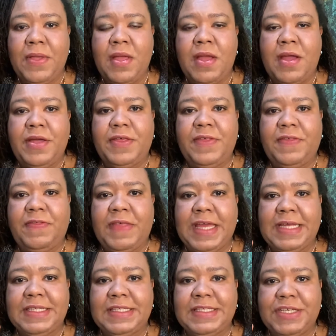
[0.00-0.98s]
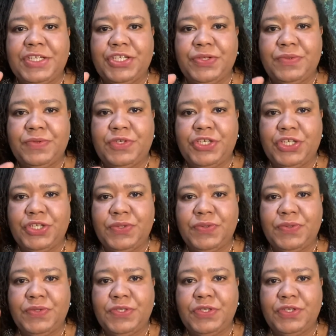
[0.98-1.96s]
The things that you
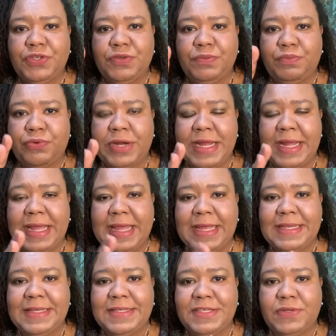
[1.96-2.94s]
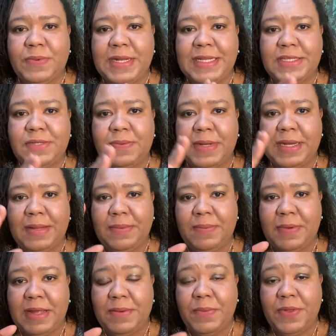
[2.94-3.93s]
choose to bring into
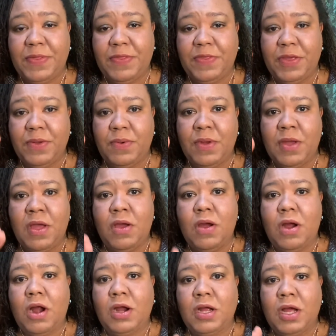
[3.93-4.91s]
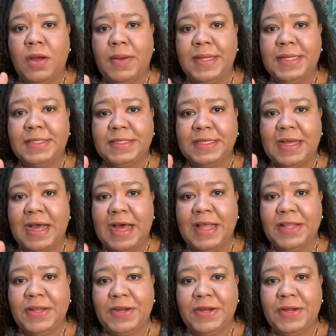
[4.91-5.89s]
2021 with you are going to
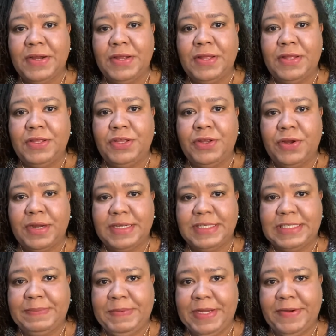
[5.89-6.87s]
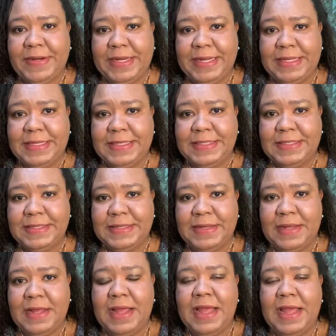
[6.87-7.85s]
color your experience.
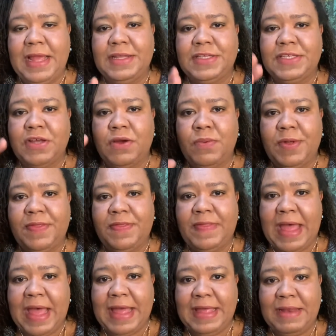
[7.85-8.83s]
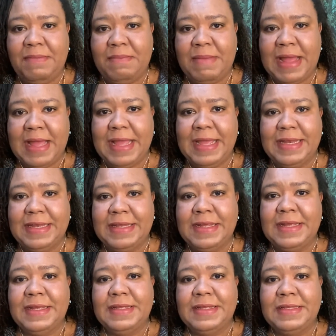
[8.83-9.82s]
And so with that in mind,
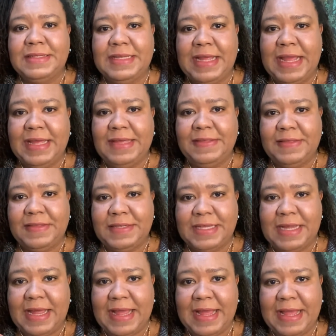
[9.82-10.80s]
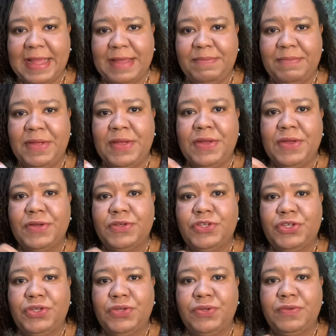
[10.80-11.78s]
take the time
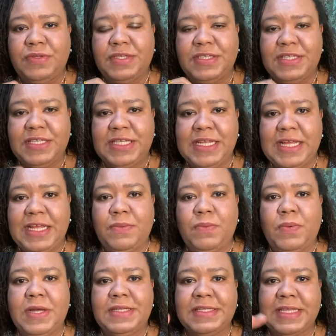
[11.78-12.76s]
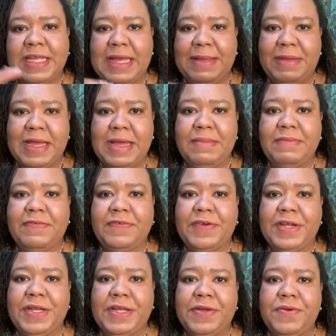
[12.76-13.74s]
to see what's coming up for
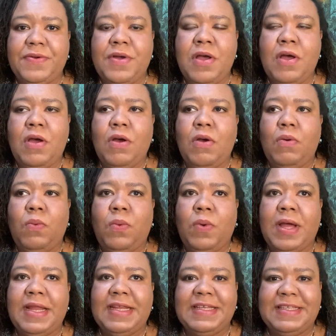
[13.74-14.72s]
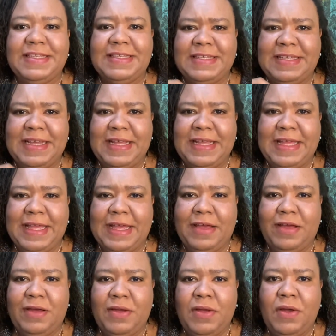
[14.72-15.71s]
you, what is sticking,
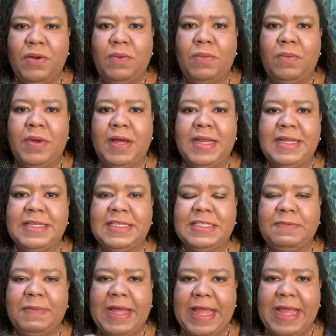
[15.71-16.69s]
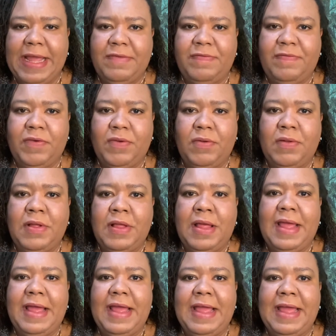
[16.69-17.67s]
what is painful,
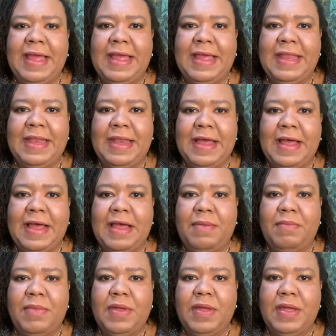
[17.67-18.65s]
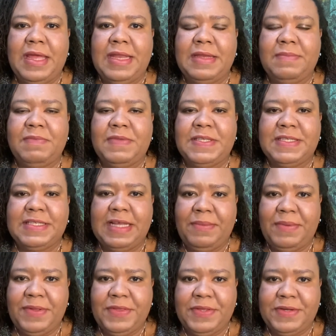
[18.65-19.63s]
and sit
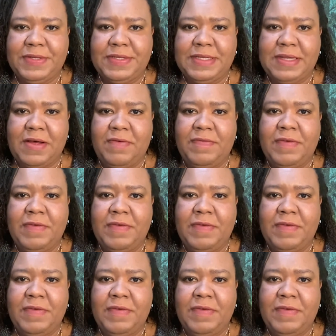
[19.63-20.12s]
with yourself.